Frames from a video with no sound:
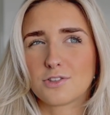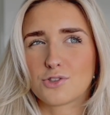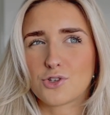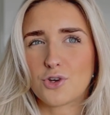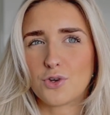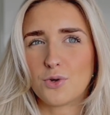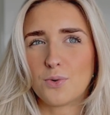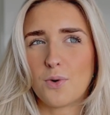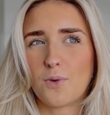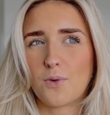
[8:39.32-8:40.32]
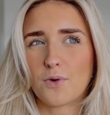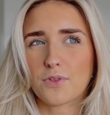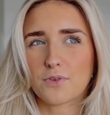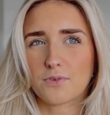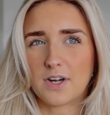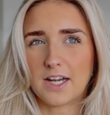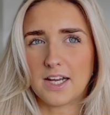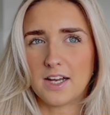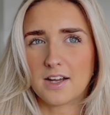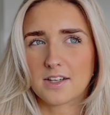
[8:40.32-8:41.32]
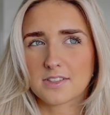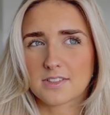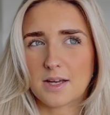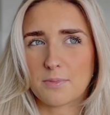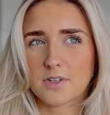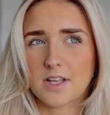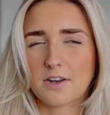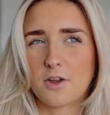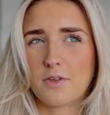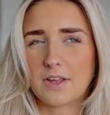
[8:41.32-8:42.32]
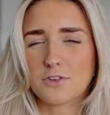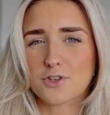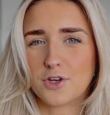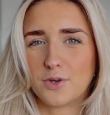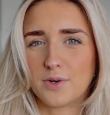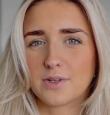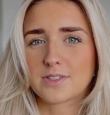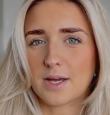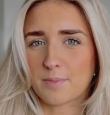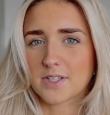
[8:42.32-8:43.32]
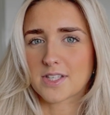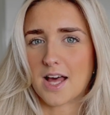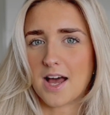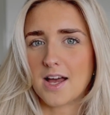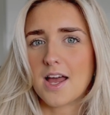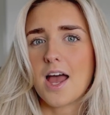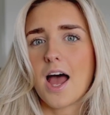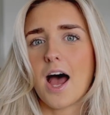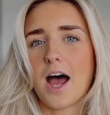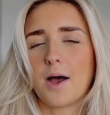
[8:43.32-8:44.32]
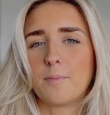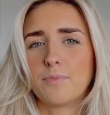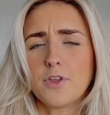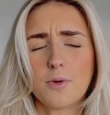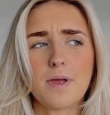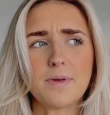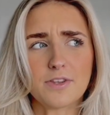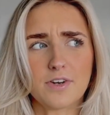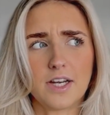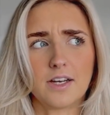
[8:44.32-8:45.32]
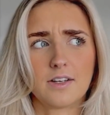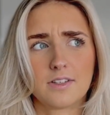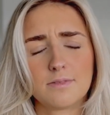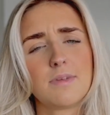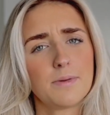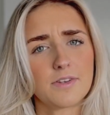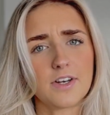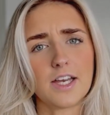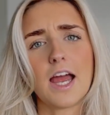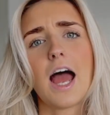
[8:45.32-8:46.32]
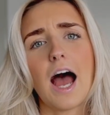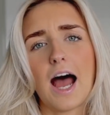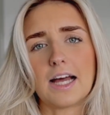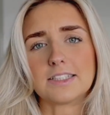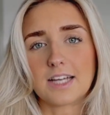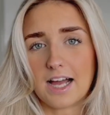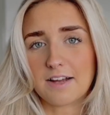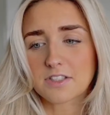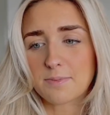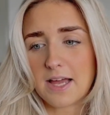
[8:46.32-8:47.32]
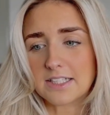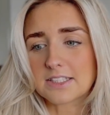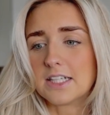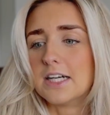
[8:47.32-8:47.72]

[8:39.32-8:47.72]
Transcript: 2 or 3 separate to that. No, I think 2 separate to that. No, maybe three. And I have spent